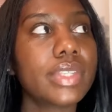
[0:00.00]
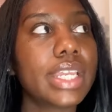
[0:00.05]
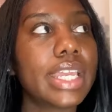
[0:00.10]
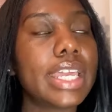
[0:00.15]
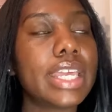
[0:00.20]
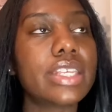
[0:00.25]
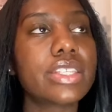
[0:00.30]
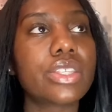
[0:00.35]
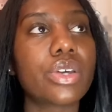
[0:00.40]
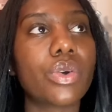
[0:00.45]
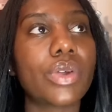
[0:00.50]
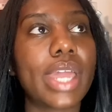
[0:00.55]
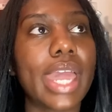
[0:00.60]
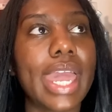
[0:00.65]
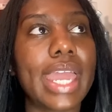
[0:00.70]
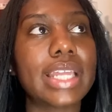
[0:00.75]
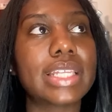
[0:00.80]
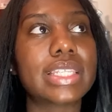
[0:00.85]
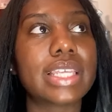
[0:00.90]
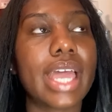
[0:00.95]
it's
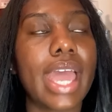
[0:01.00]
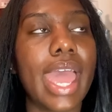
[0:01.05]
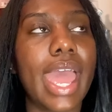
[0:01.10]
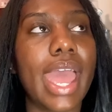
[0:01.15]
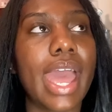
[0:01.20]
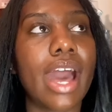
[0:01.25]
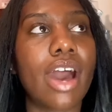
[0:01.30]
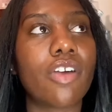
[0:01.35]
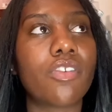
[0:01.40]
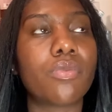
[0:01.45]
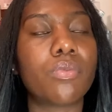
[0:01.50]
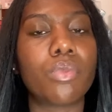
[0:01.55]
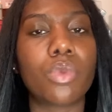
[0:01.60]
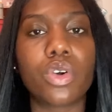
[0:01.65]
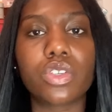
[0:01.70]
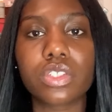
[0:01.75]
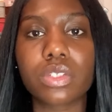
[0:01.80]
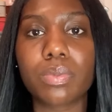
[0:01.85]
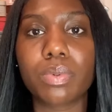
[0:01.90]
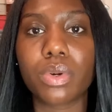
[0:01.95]
okay to have
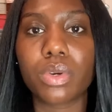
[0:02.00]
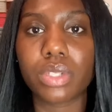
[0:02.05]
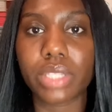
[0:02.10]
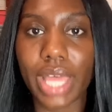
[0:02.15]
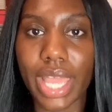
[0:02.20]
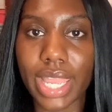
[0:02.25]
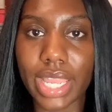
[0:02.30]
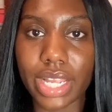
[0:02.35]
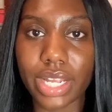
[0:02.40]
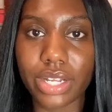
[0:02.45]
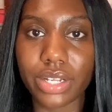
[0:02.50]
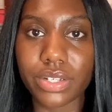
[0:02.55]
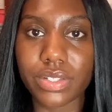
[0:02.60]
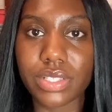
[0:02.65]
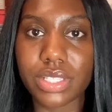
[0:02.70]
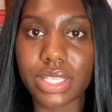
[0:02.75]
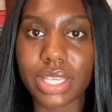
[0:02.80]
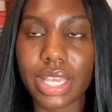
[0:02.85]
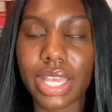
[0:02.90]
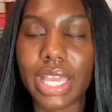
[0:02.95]
multiple
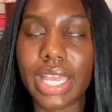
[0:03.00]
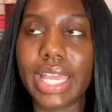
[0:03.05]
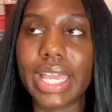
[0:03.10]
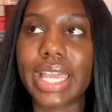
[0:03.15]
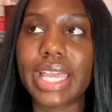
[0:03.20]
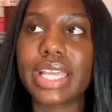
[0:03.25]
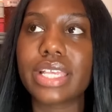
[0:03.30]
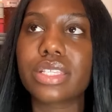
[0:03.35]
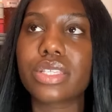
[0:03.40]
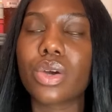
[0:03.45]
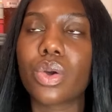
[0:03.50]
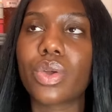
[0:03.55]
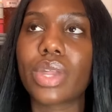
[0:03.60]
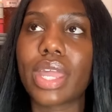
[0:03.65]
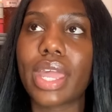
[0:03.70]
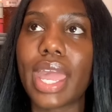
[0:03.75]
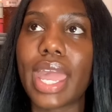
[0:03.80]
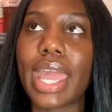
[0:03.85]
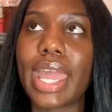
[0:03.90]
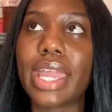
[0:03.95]
layers. It's
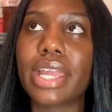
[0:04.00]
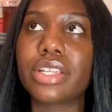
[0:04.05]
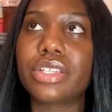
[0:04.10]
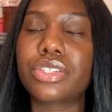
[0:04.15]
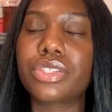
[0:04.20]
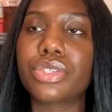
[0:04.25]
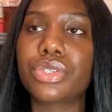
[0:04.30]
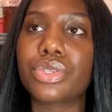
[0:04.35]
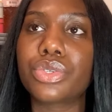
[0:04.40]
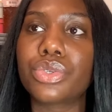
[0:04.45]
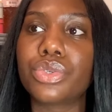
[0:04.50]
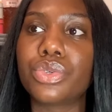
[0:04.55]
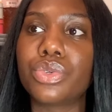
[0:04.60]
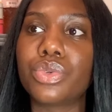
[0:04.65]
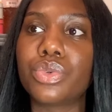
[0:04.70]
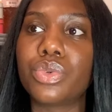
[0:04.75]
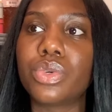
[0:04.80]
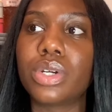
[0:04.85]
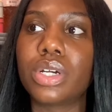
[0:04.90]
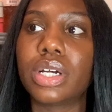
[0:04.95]
okay
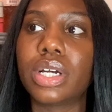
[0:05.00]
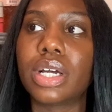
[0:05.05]
to